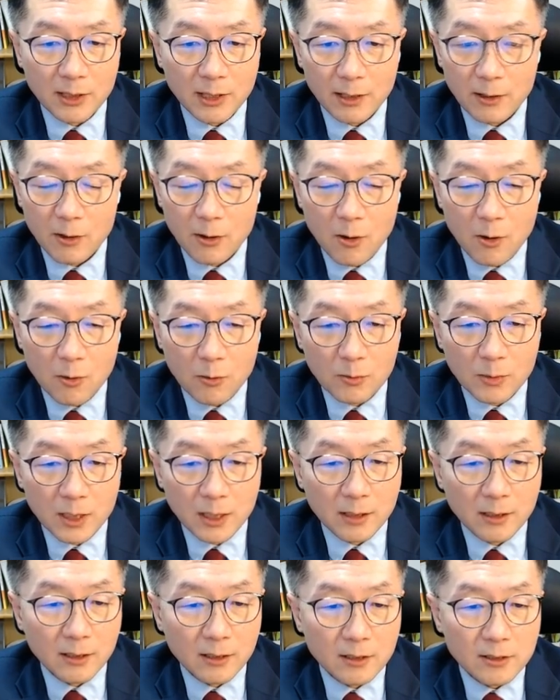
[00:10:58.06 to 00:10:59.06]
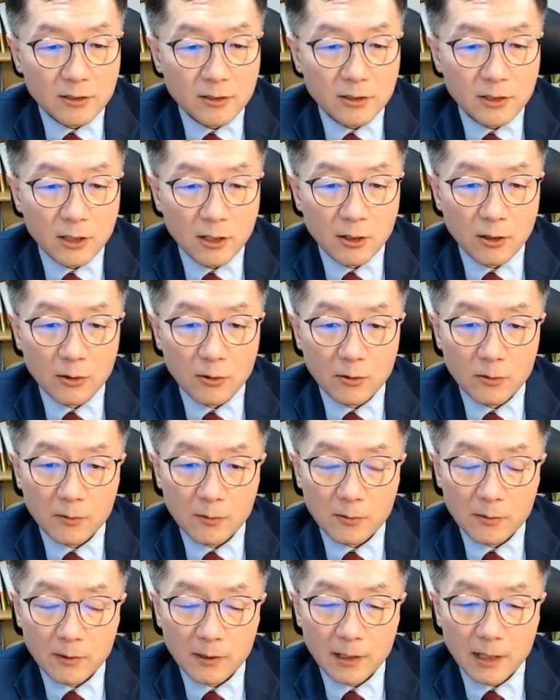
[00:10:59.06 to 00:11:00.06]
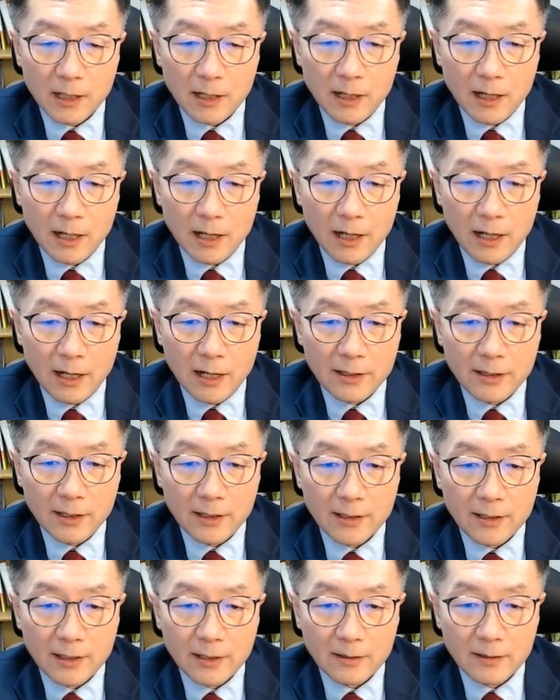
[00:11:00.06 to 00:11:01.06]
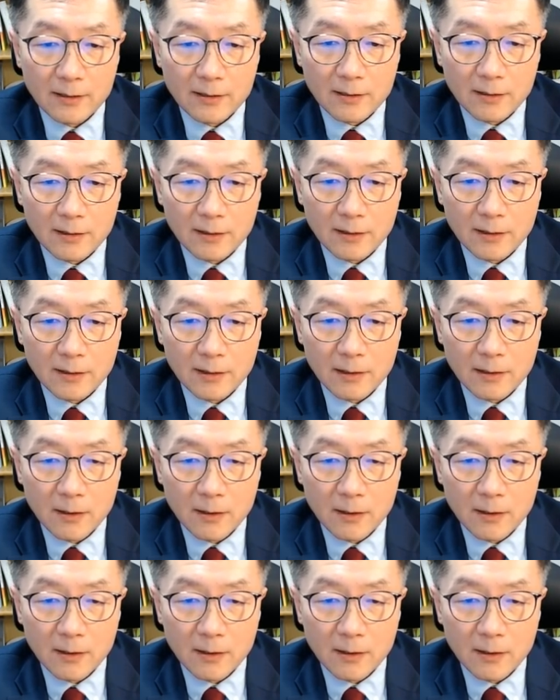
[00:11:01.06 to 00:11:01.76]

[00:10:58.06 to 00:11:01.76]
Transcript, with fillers: their home. So I think that uh,